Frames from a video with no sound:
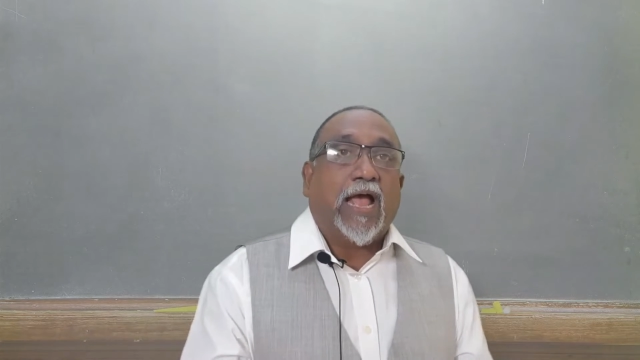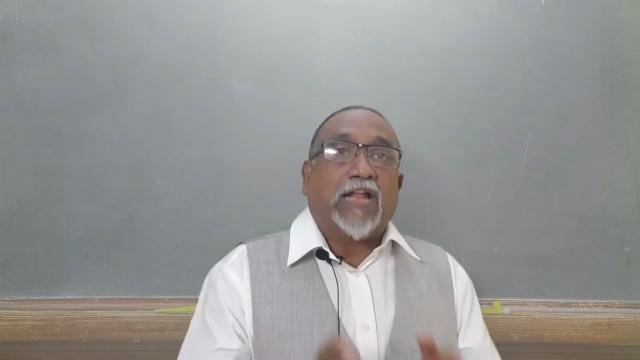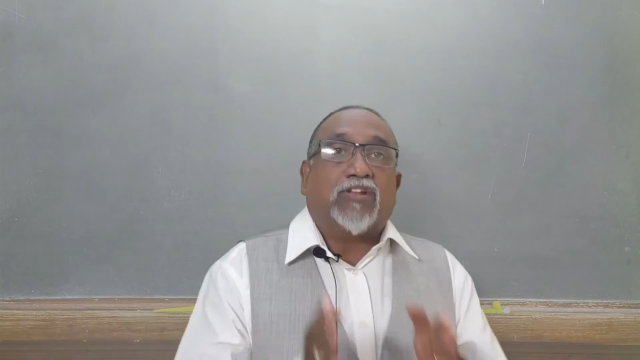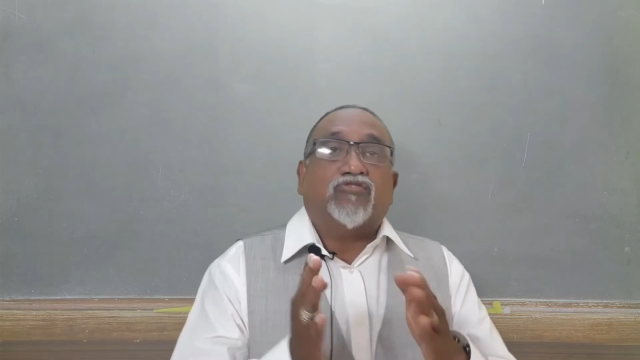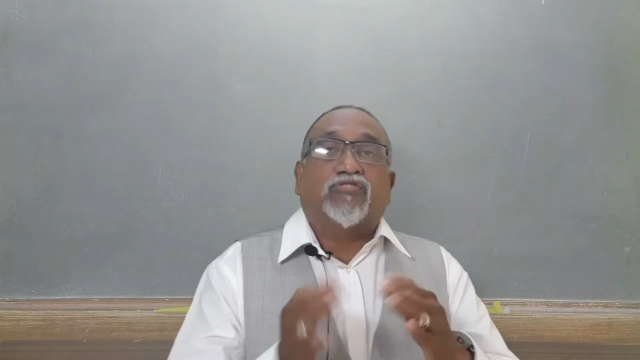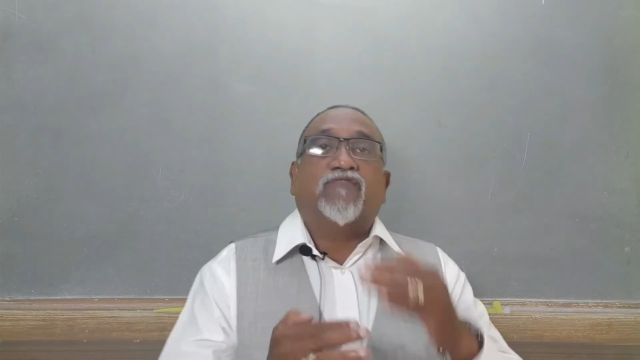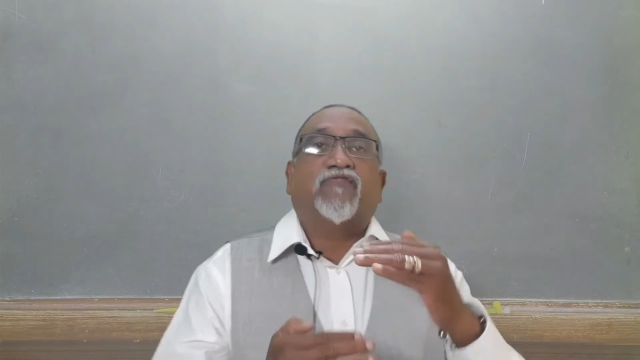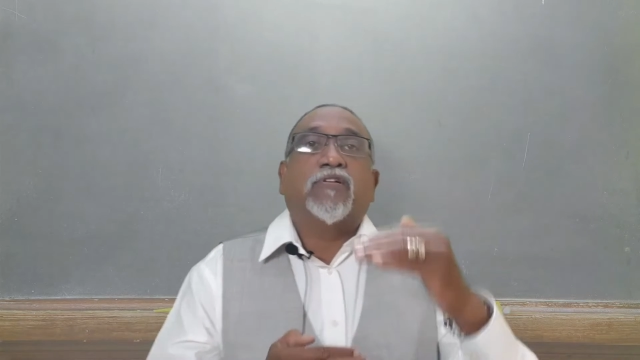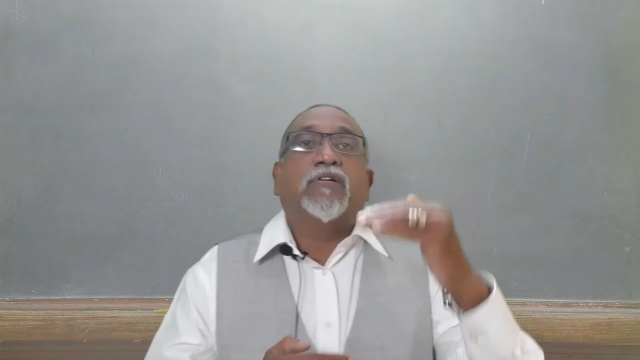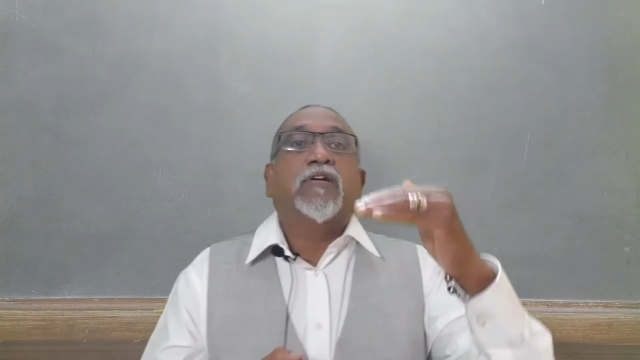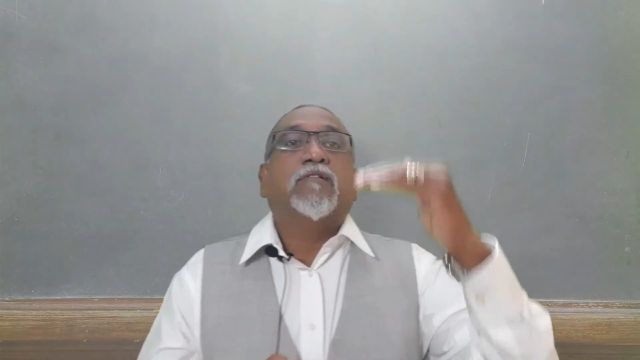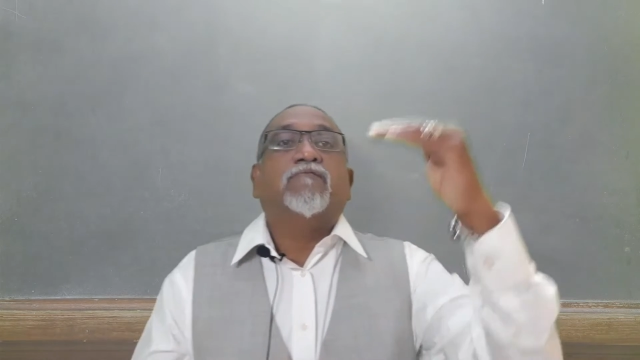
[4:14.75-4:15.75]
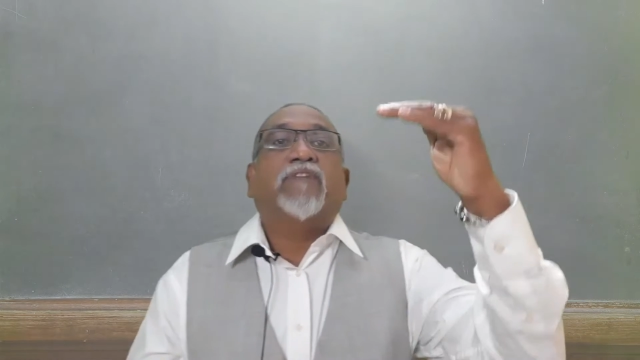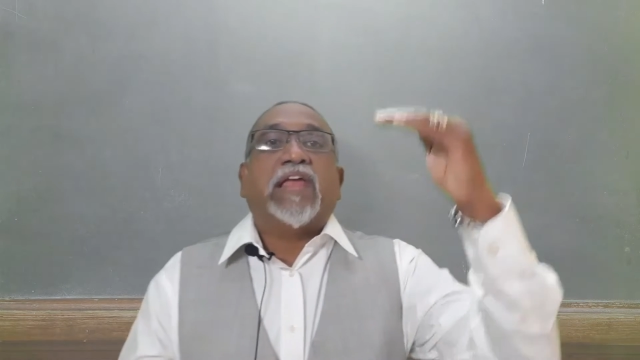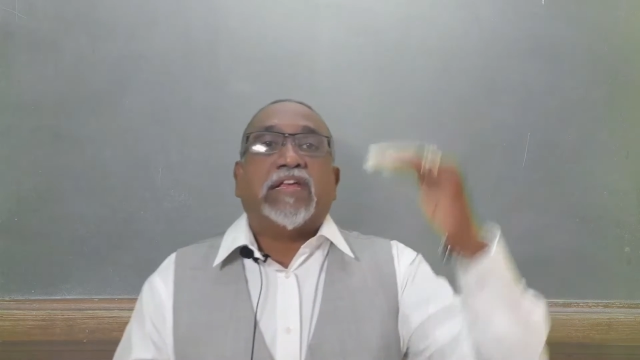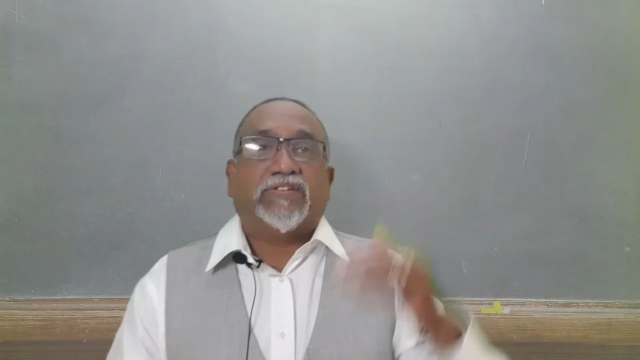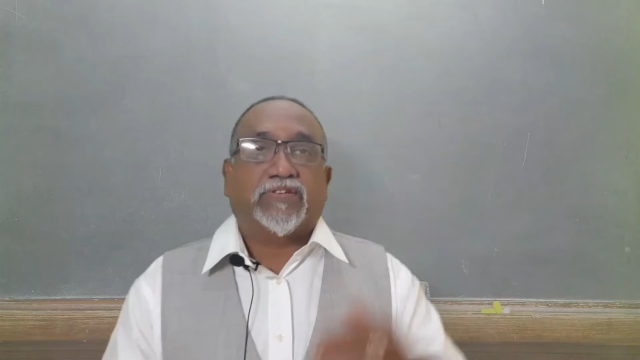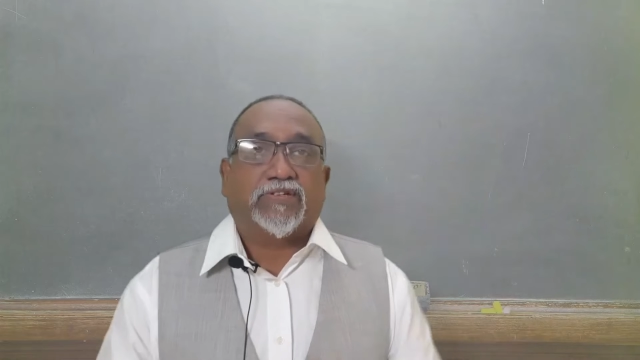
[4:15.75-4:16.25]
at different
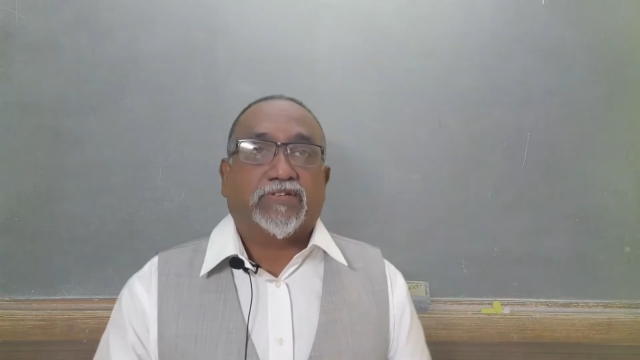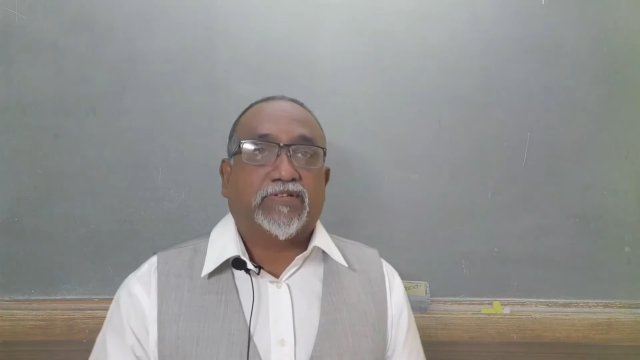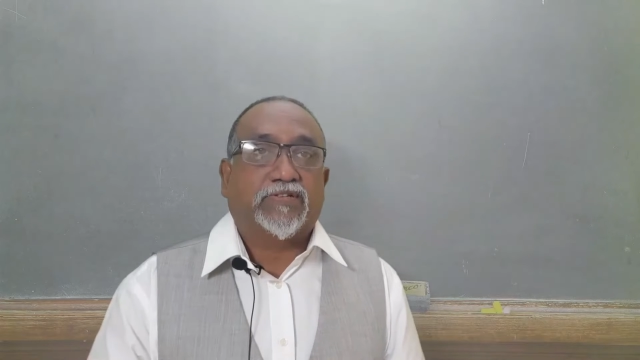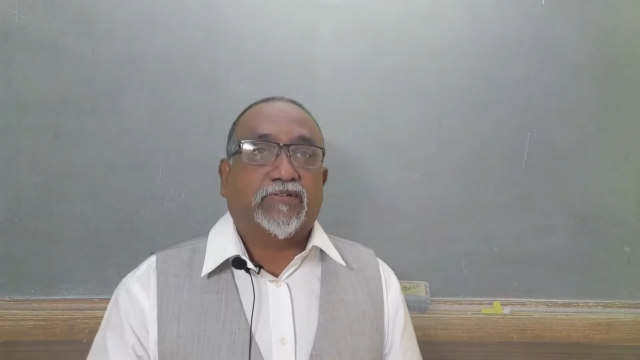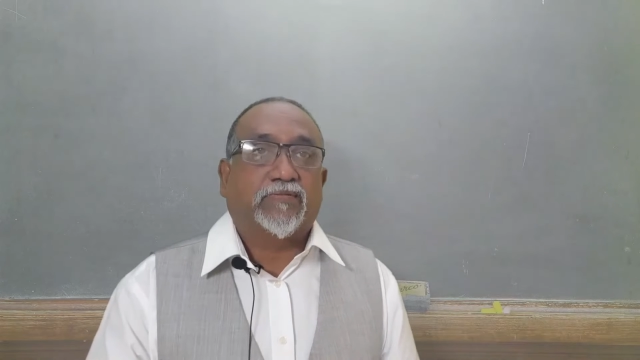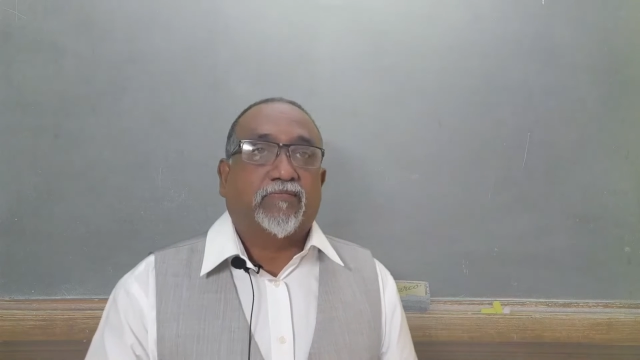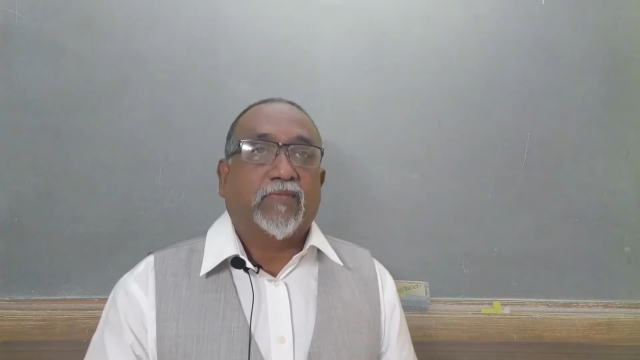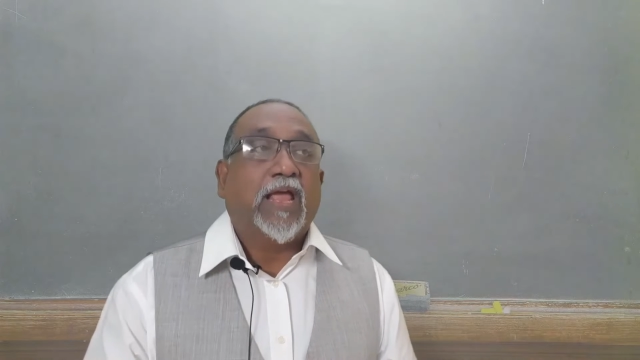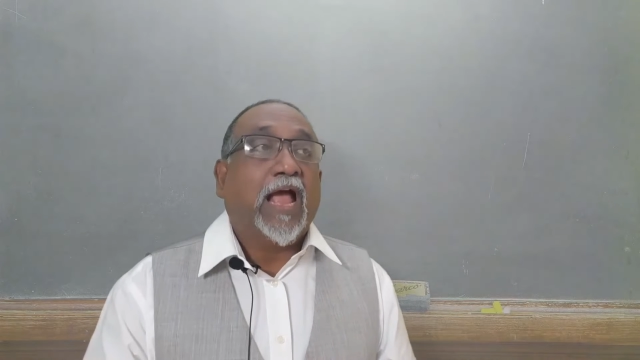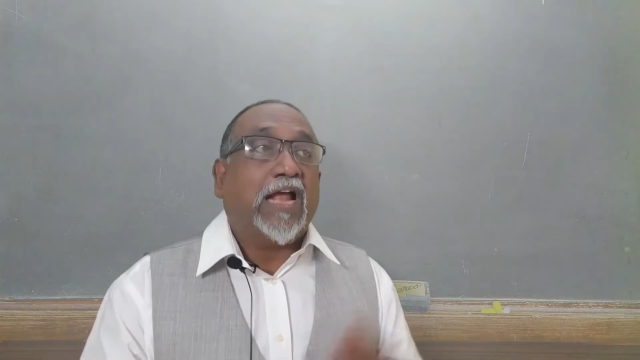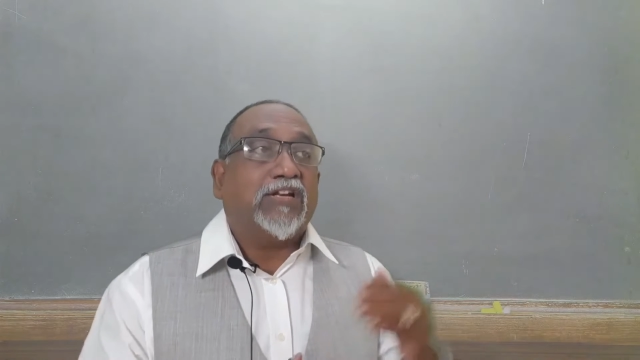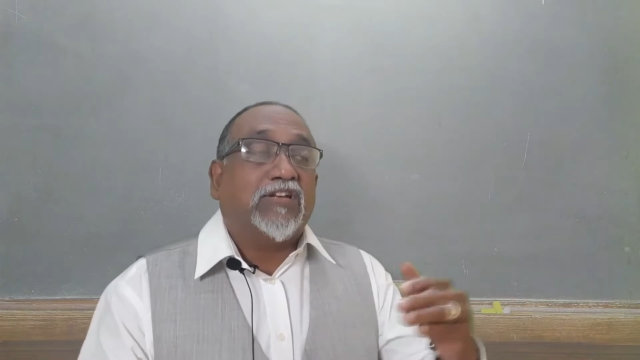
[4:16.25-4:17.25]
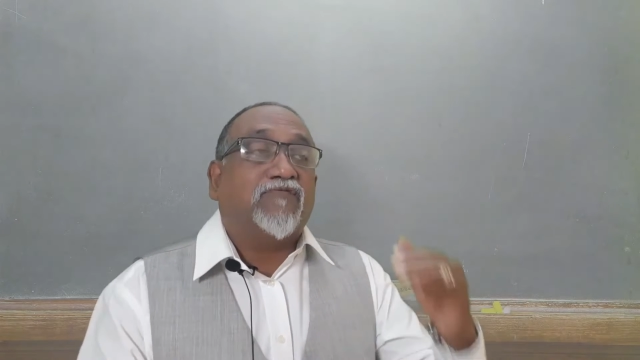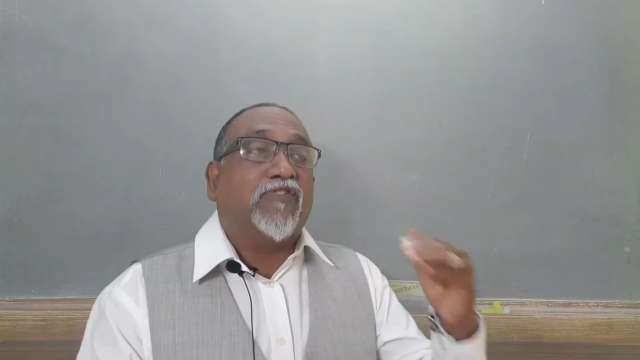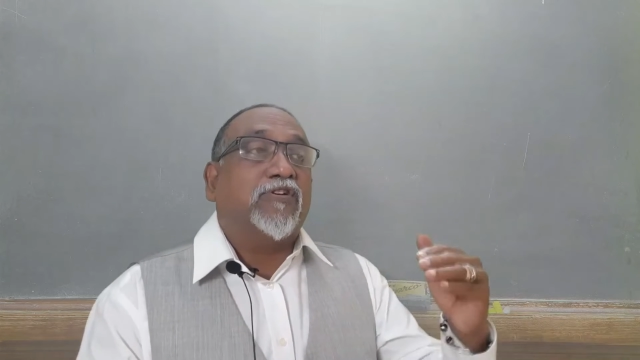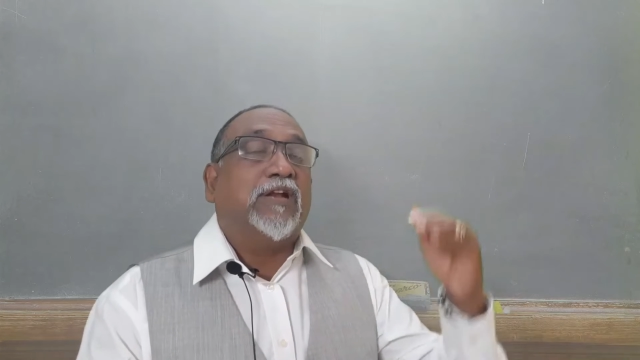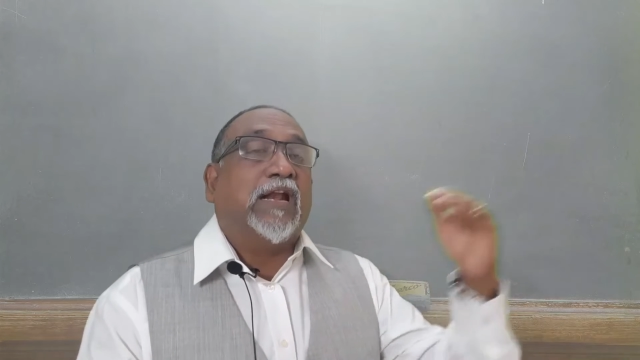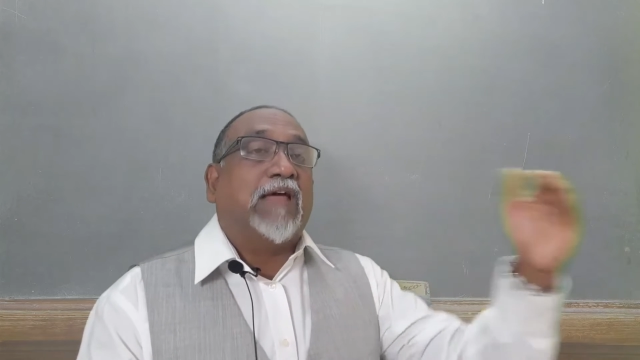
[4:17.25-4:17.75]
phases, at
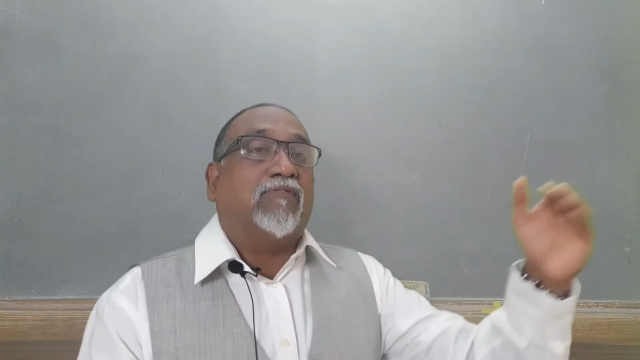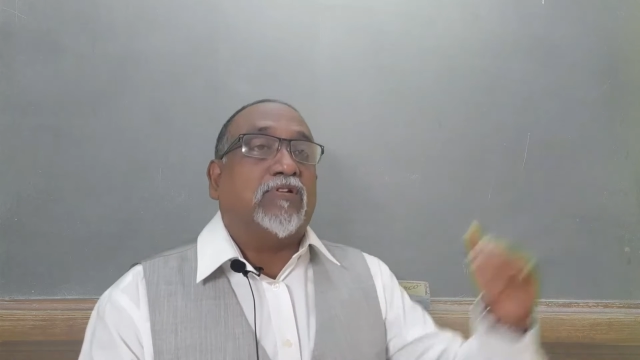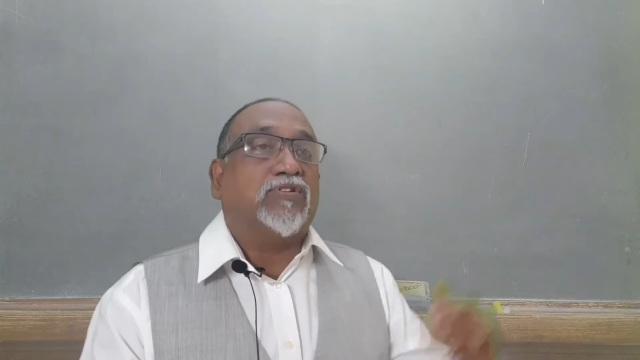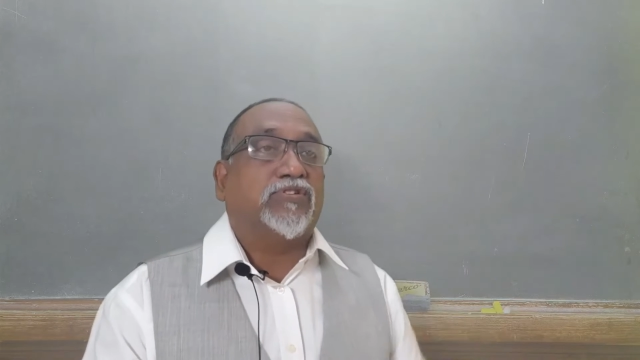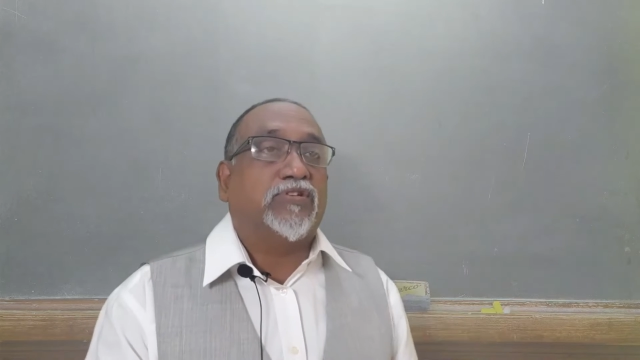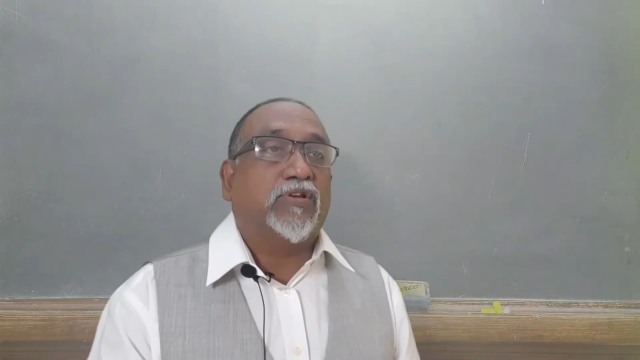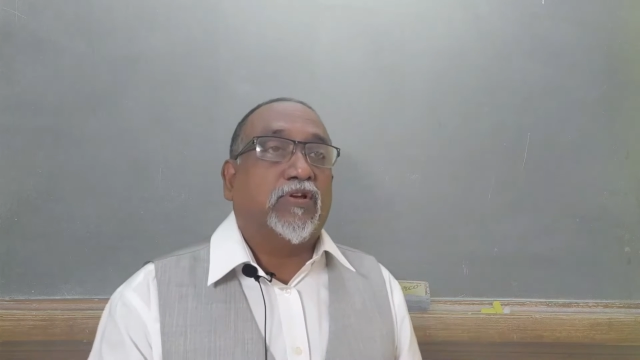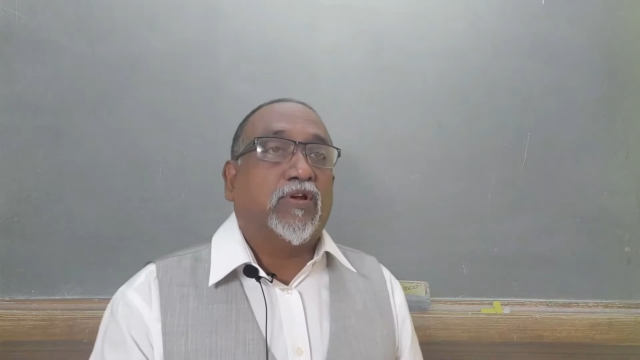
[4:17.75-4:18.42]
different levels.